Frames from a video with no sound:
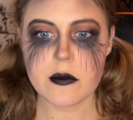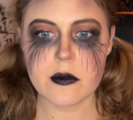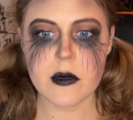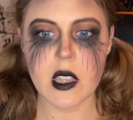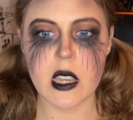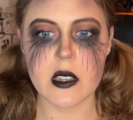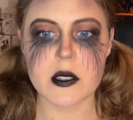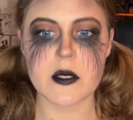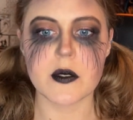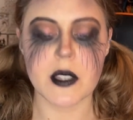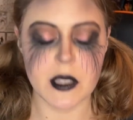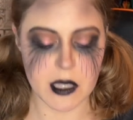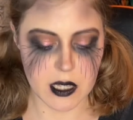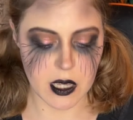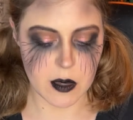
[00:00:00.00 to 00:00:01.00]
I always
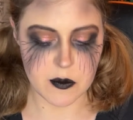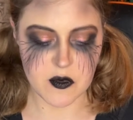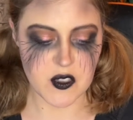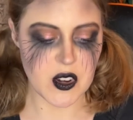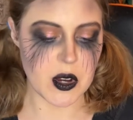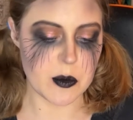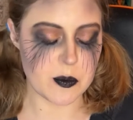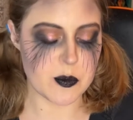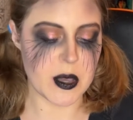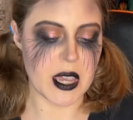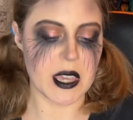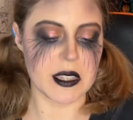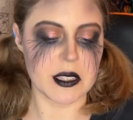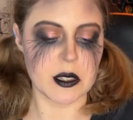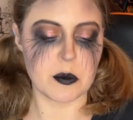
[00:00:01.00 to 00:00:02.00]
feel like I'm very
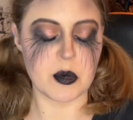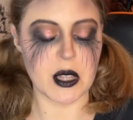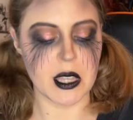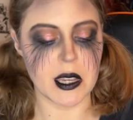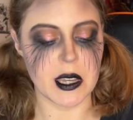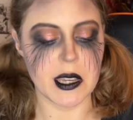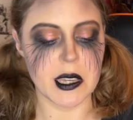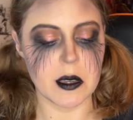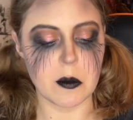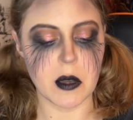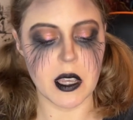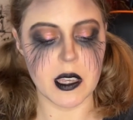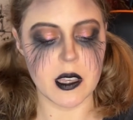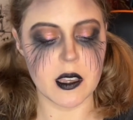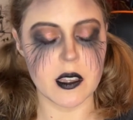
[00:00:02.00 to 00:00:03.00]
bad at applying
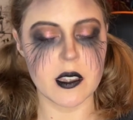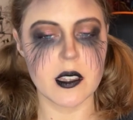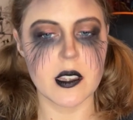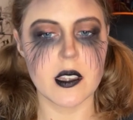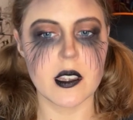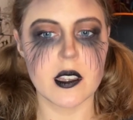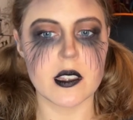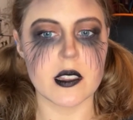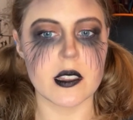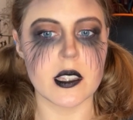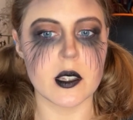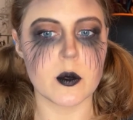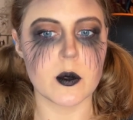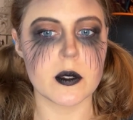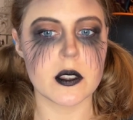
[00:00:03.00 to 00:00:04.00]
my
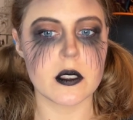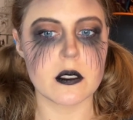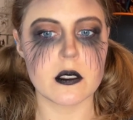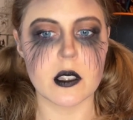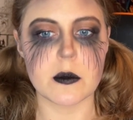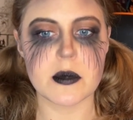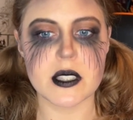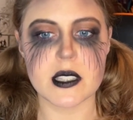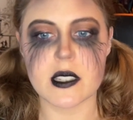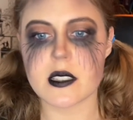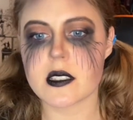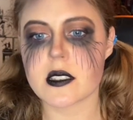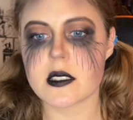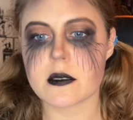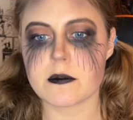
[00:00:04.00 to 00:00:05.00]
liquid lipsticks.